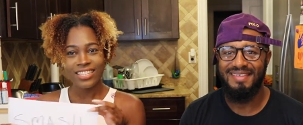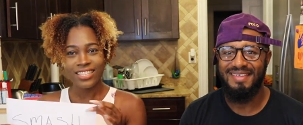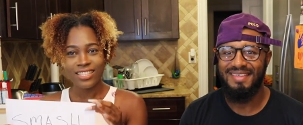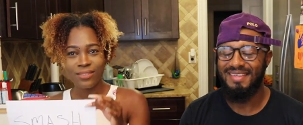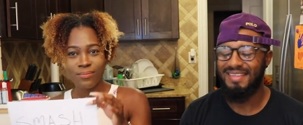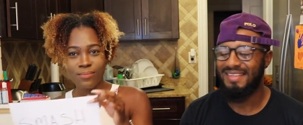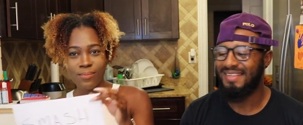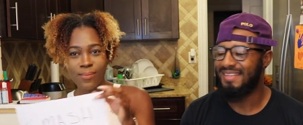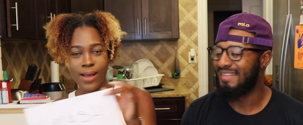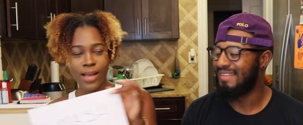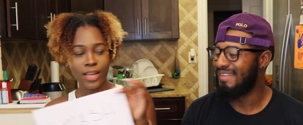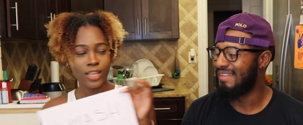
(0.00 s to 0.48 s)

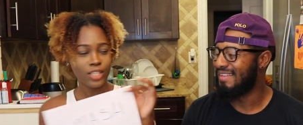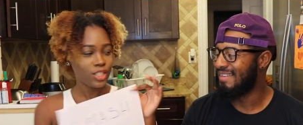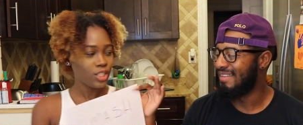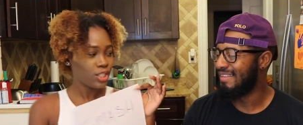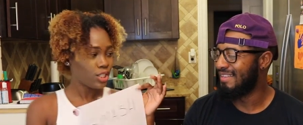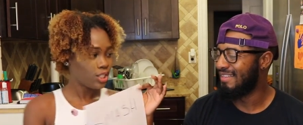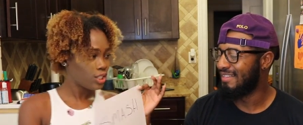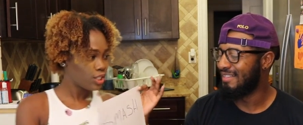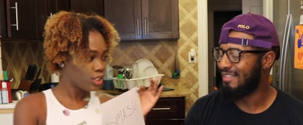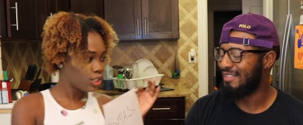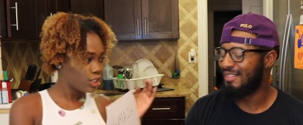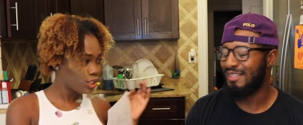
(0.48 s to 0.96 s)

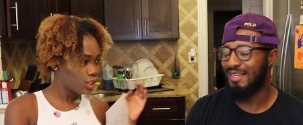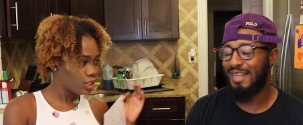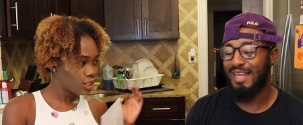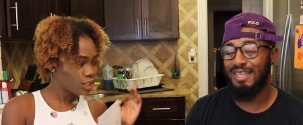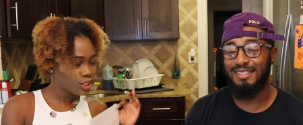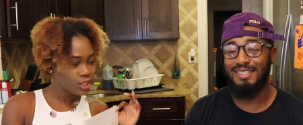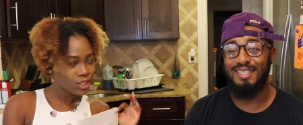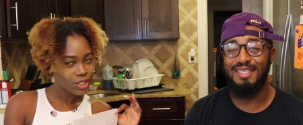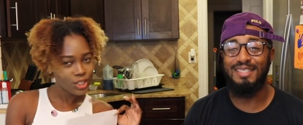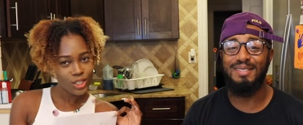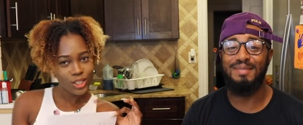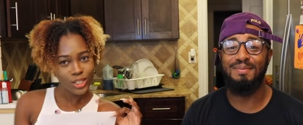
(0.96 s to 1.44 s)
Speaker 1: smash. So
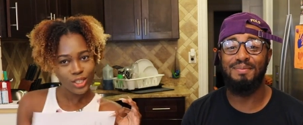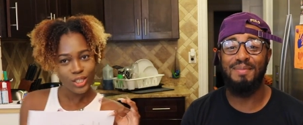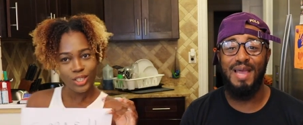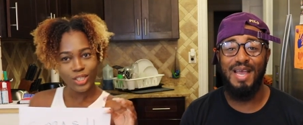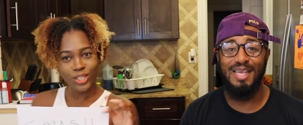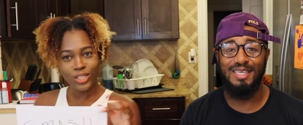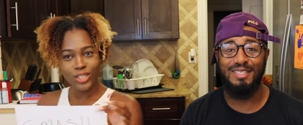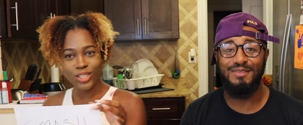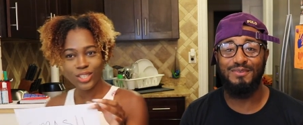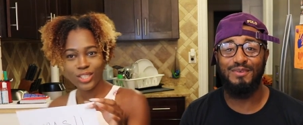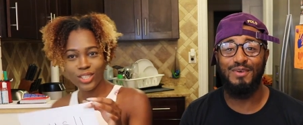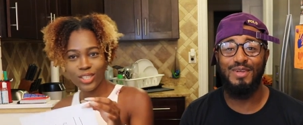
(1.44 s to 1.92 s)
that's a
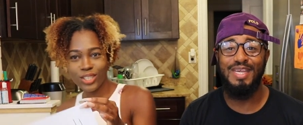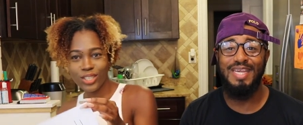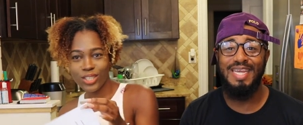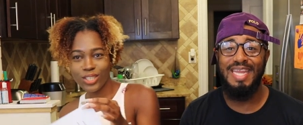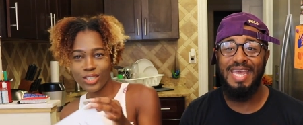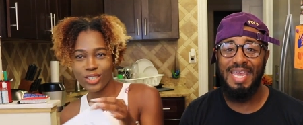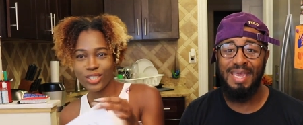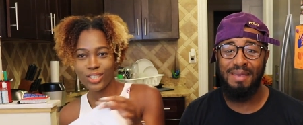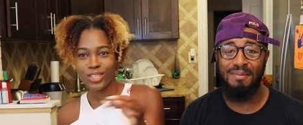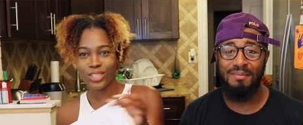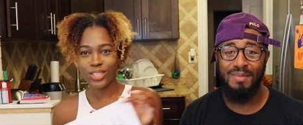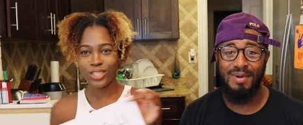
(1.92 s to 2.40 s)
smash for
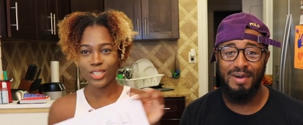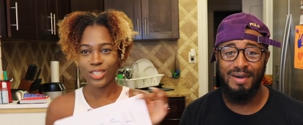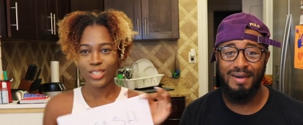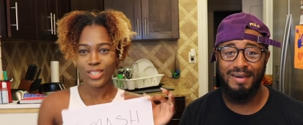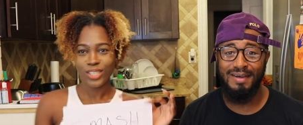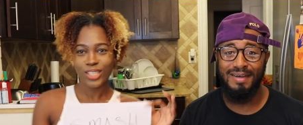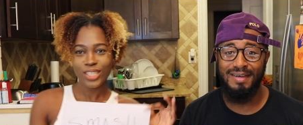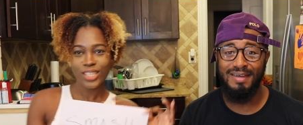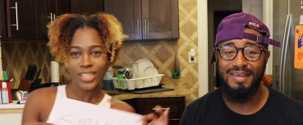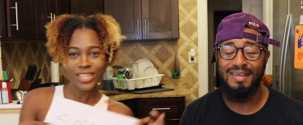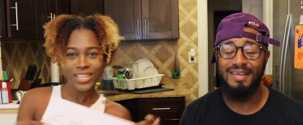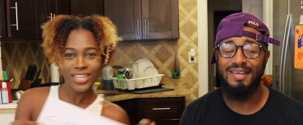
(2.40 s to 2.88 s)

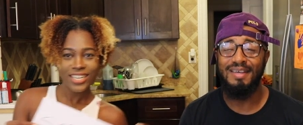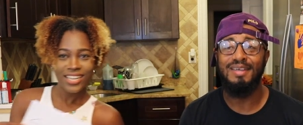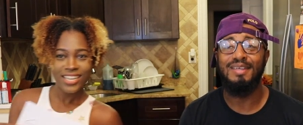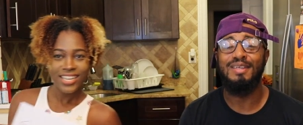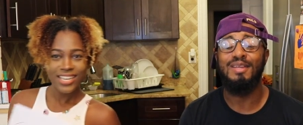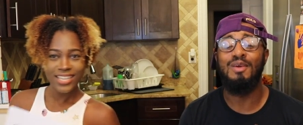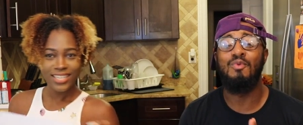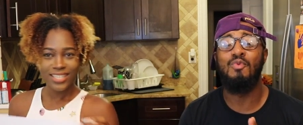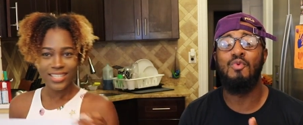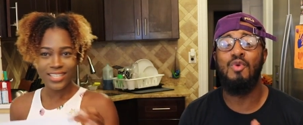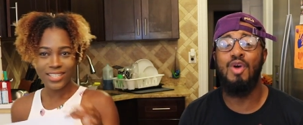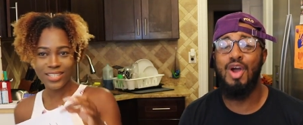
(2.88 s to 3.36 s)
Neymar,
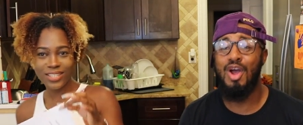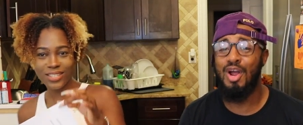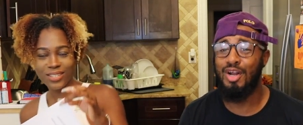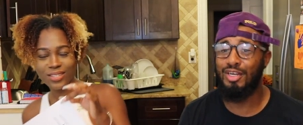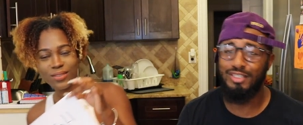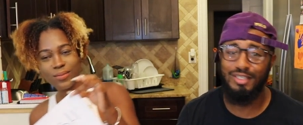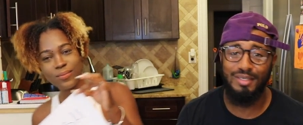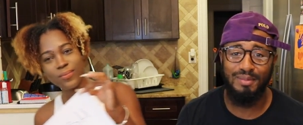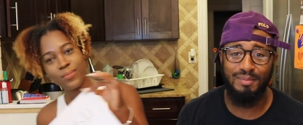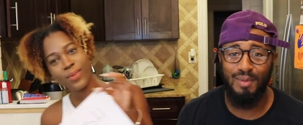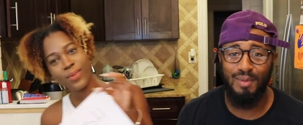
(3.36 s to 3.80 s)
the world's